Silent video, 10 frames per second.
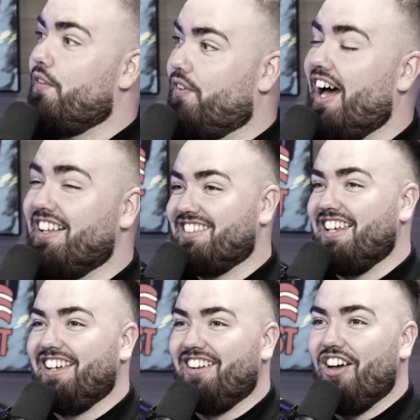replied
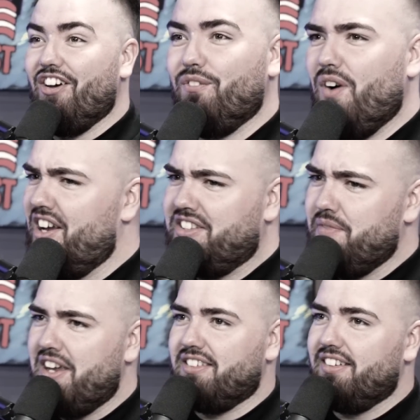saying, uh, "Wow, he's
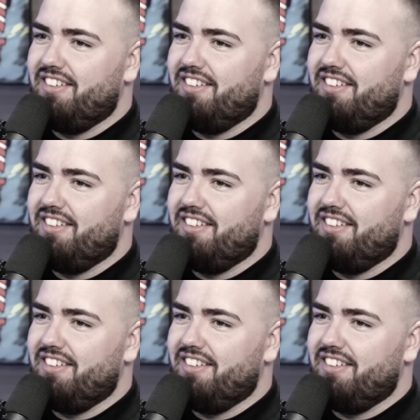amazing.